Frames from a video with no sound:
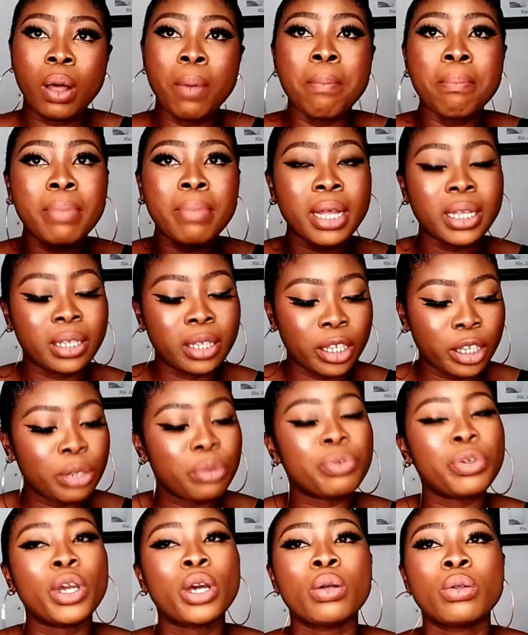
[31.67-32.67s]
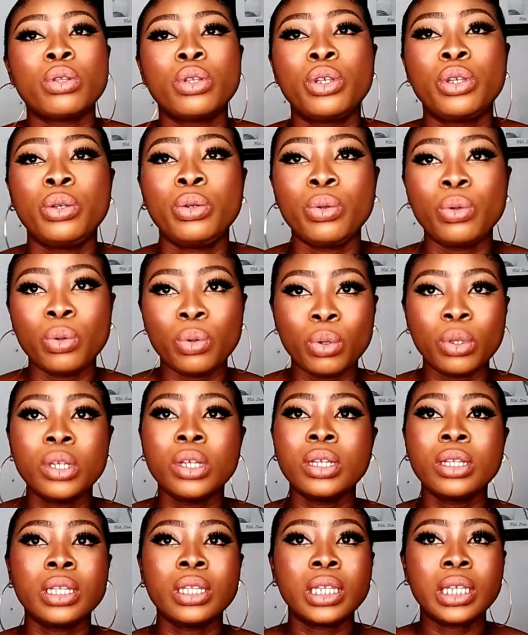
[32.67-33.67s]
material to
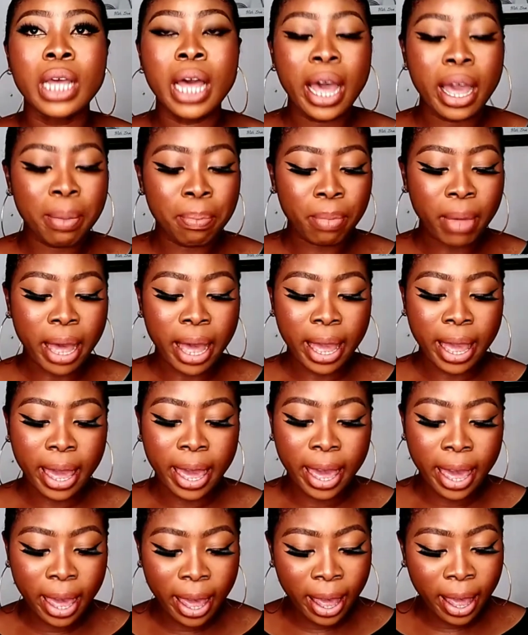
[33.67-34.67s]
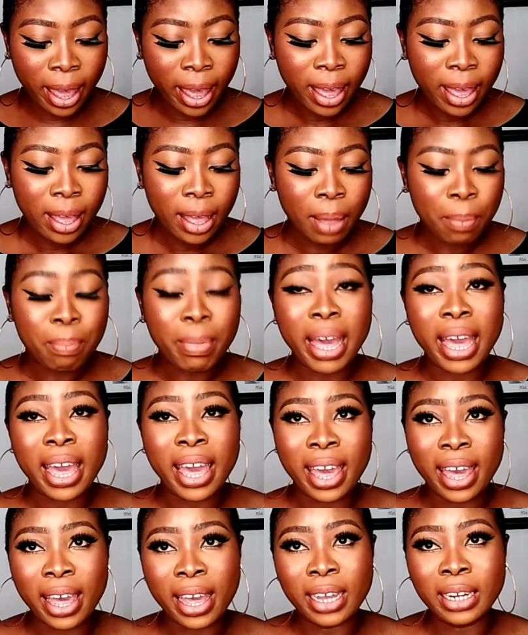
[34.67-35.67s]
tie my
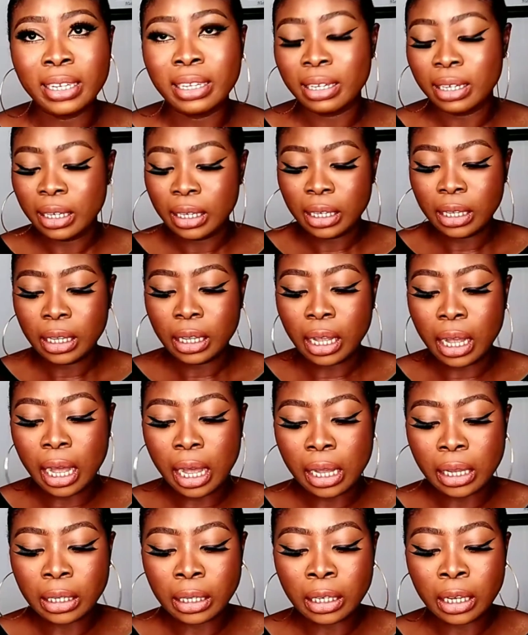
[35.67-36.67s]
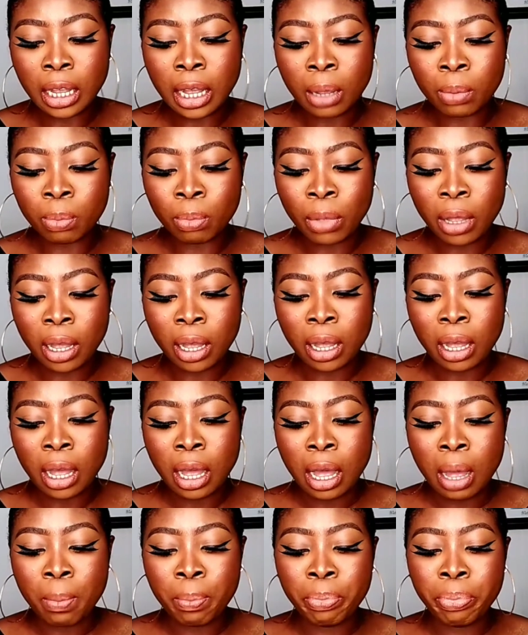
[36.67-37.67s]
head, and I'm
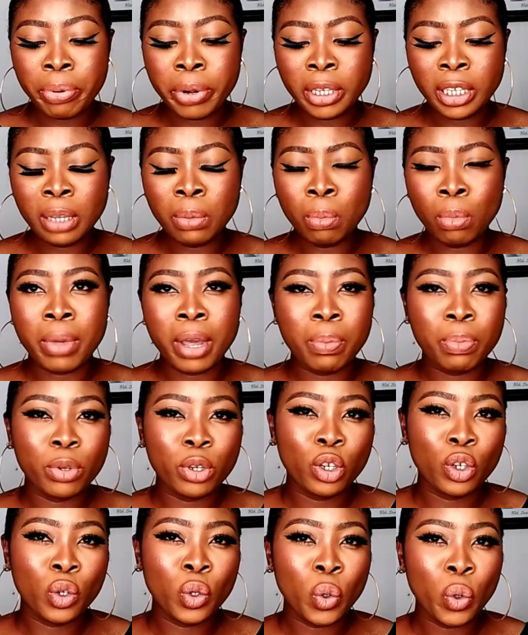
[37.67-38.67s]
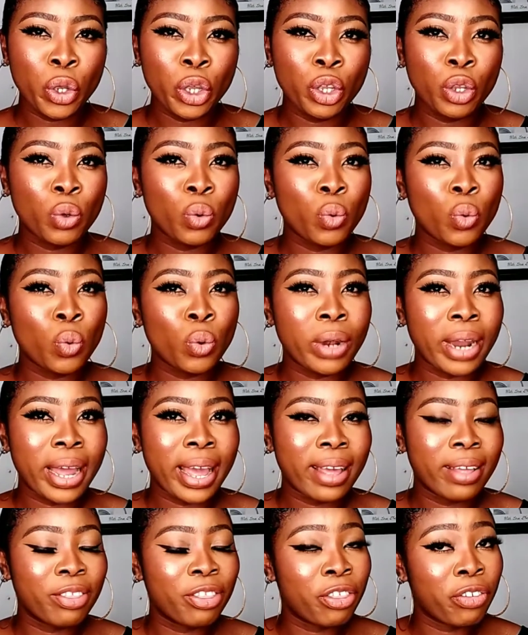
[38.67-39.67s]
pretty much be showing you
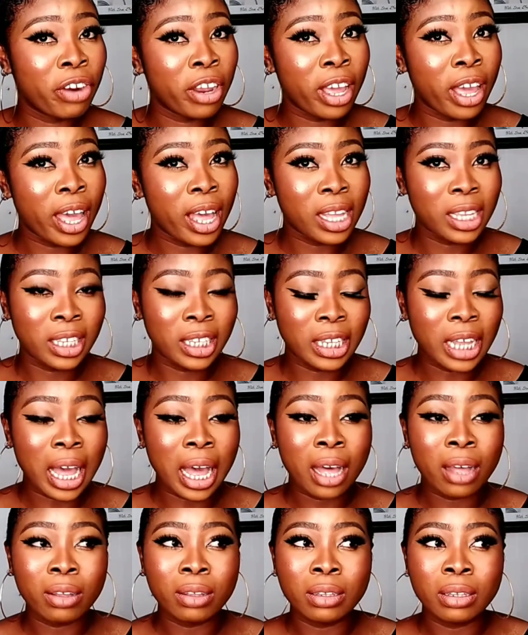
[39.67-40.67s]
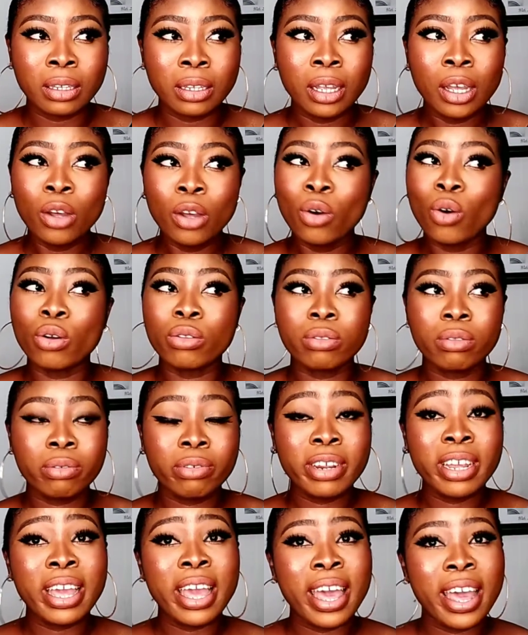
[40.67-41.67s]
like 3 hairstyles or
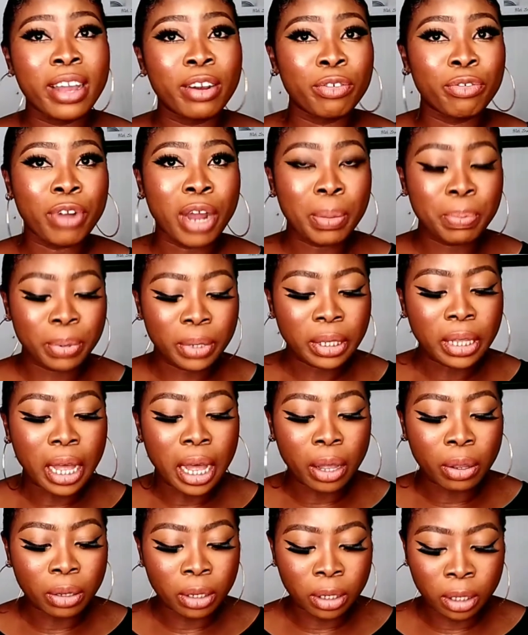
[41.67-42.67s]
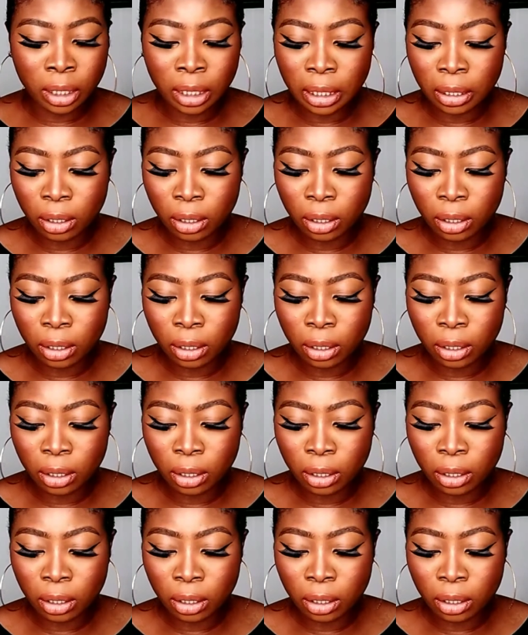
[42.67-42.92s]
3 head wrap styles